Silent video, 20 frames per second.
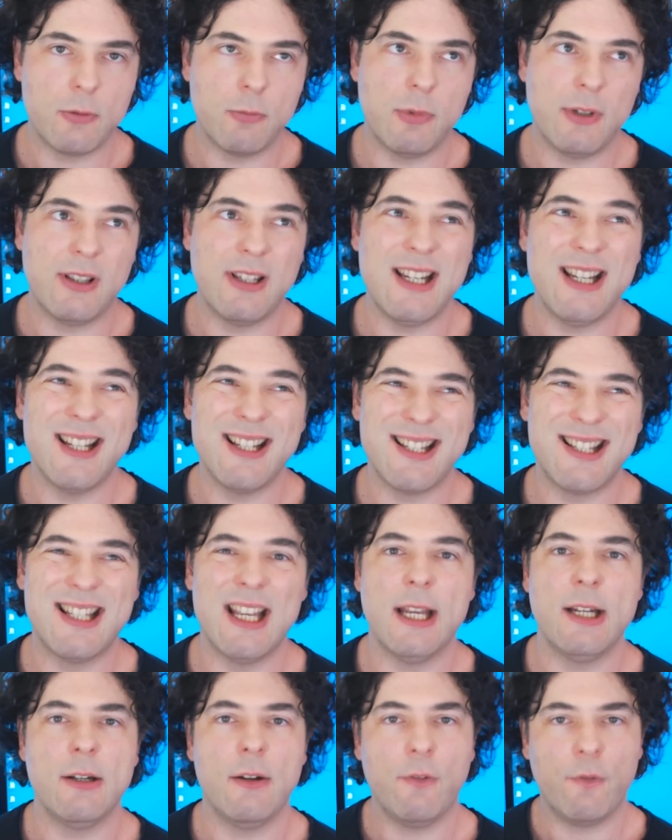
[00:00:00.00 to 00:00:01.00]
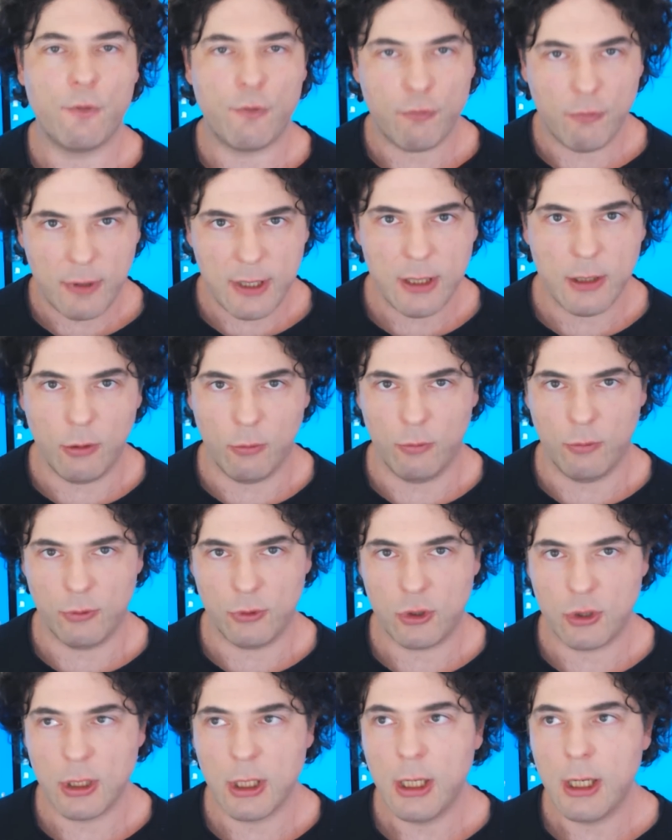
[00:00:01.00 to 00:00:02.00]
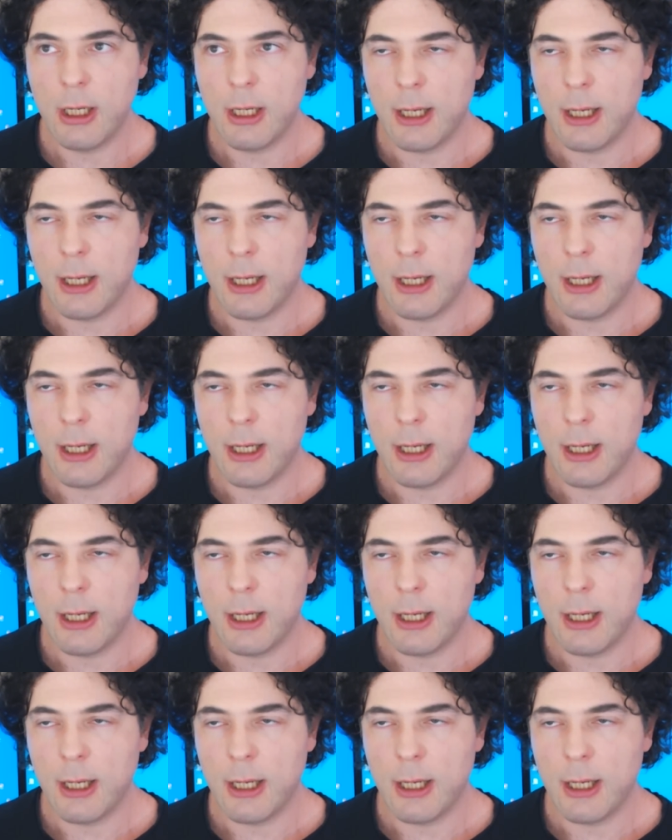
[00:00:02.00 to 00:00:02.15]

with the Zen 3 launch.